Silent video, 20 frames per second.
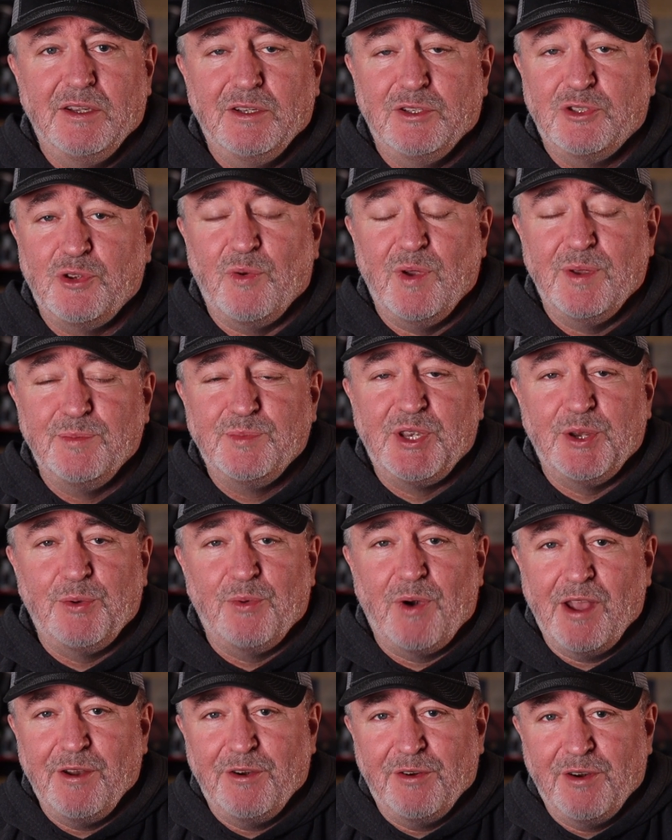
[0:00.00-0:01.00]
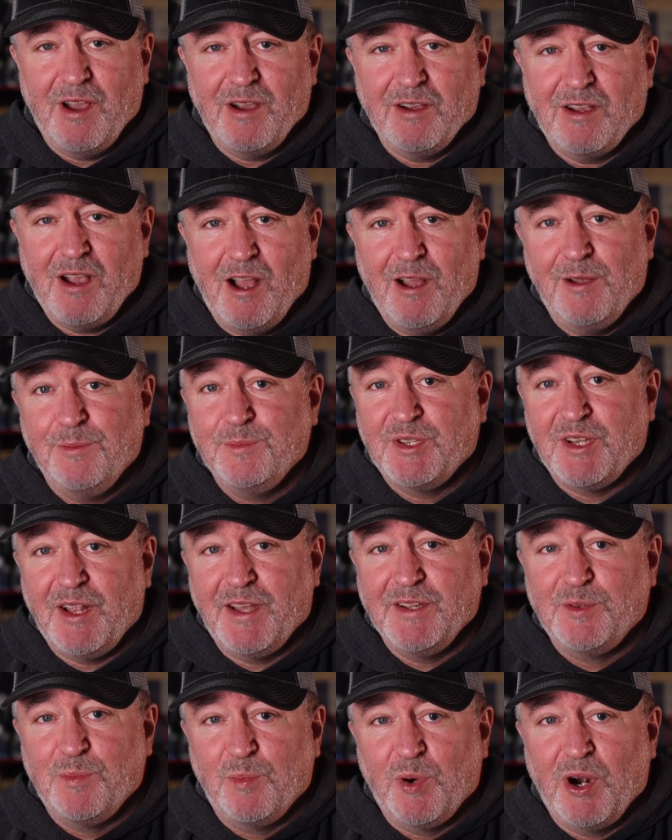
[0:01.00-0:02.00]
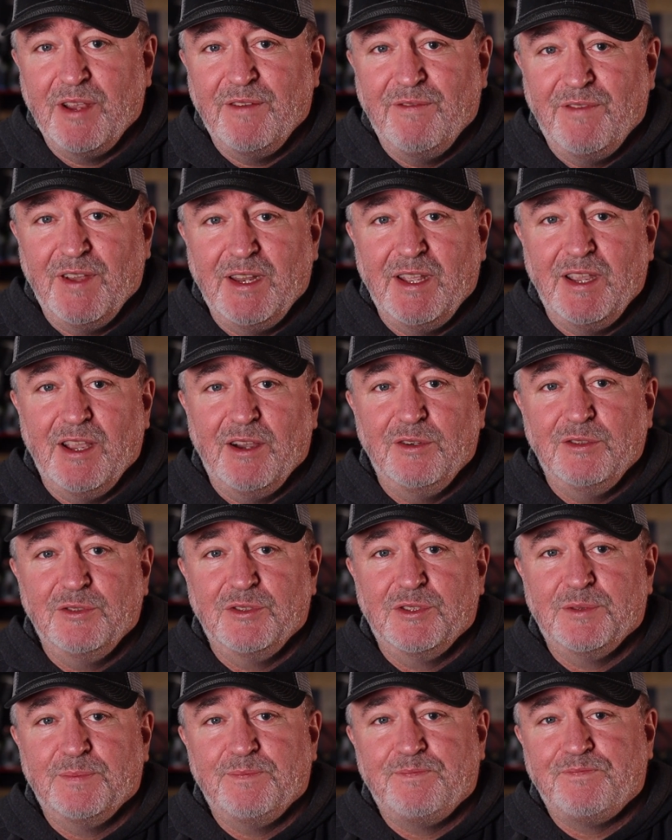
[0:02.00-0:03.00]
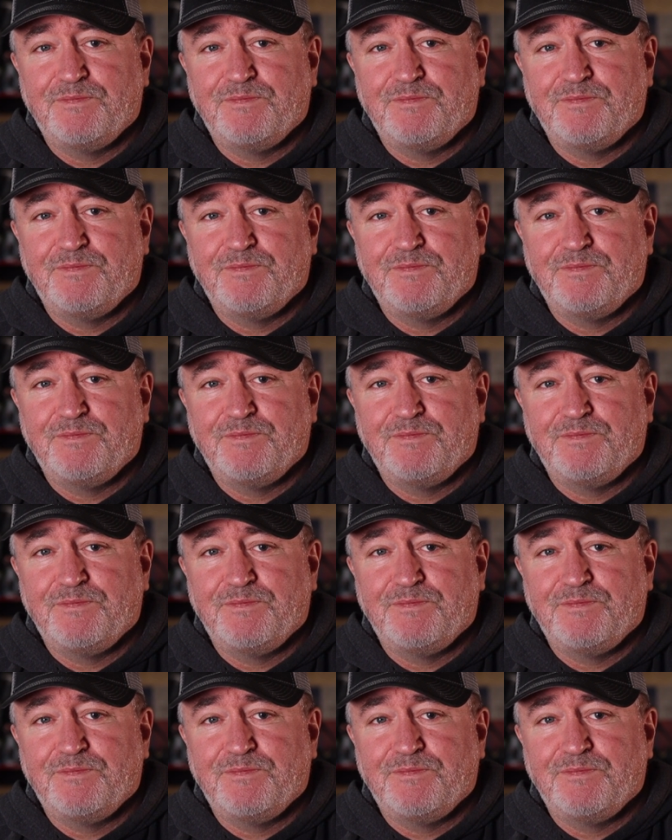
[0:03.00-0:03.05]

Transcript: so mcrider.com/breakvideos,